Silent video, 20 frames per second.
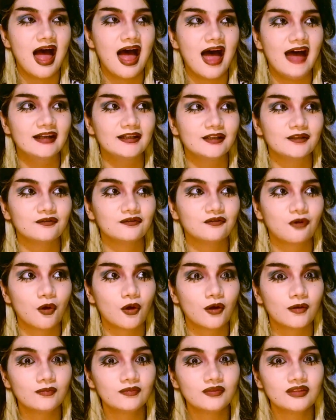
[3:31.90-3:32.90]
and
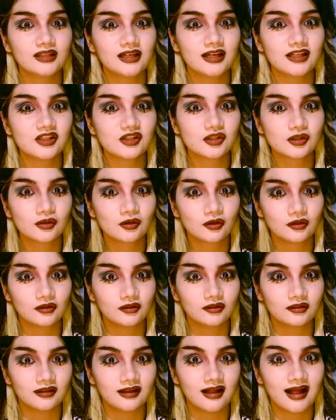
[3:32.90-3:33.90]
formed a
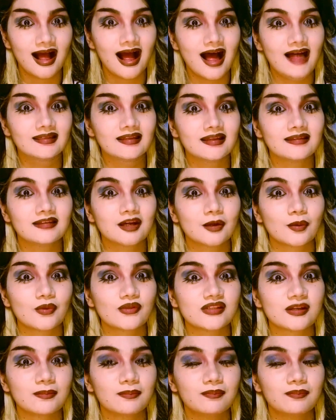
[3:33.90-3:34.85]
circle, and then there was